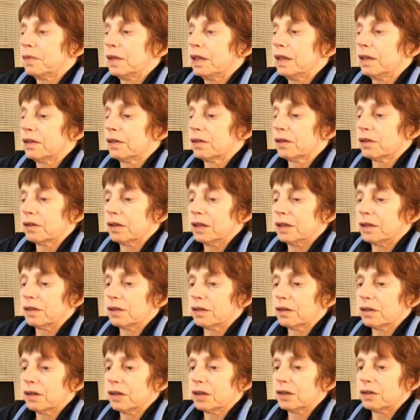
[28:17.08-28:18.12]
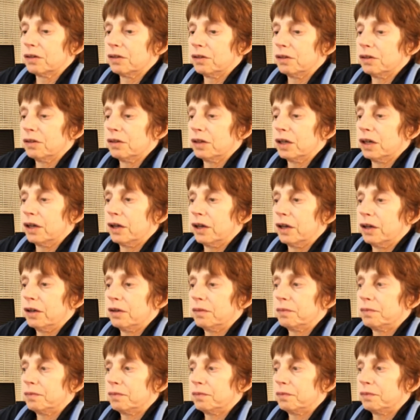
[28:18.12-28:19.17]
it's a little,
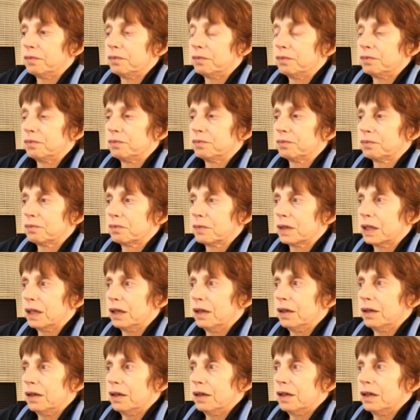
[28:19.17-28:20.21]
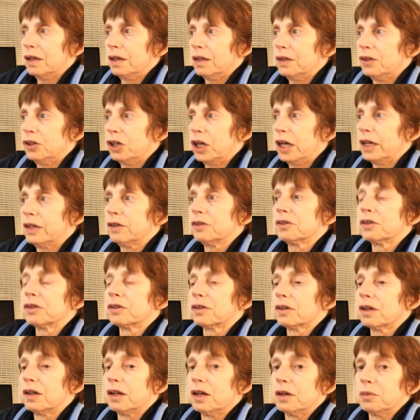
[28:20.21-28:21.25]
changes
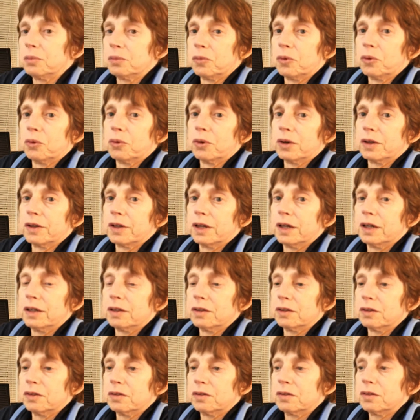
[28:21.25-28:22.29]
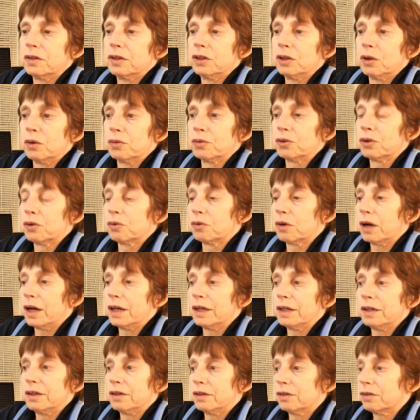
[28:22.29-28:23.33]
a lot more than, if you're
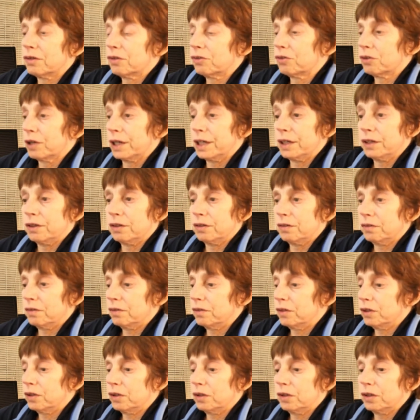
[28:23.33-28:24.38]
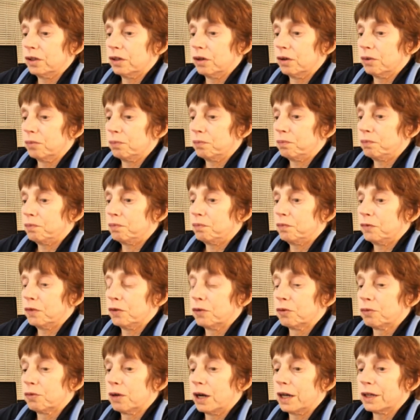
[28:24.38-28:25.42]
writing straight, if
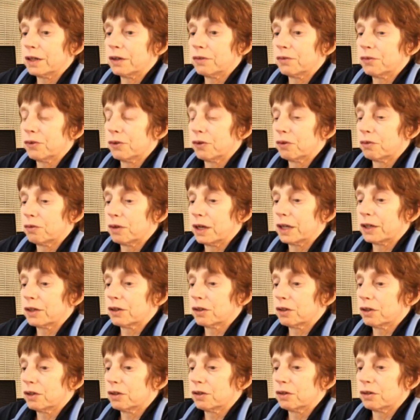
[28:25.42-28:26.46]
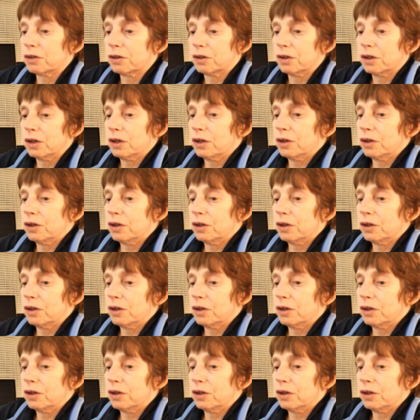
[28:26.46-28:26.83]
you're writing for a regular,